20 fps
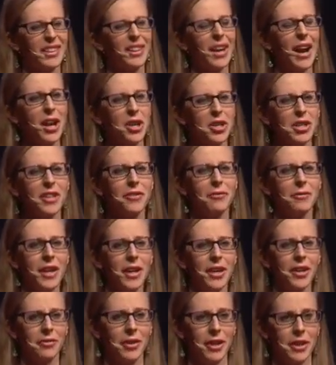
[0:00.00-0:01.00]
they're actually
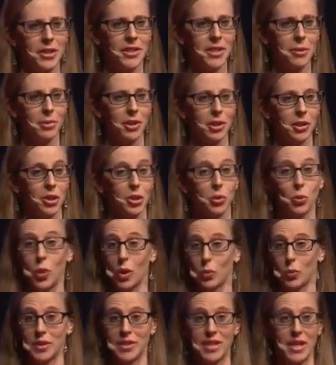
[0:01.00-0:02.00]
very, very similar to
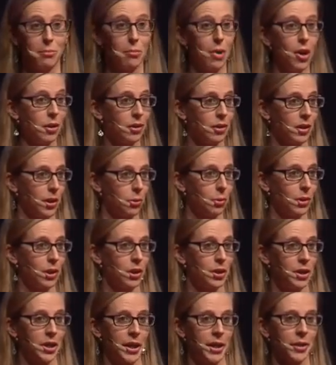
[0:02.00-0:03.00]
what we see in monolingual
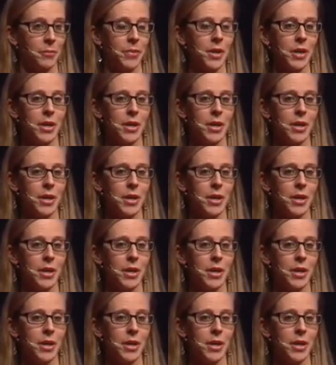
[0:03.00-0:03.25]
learning.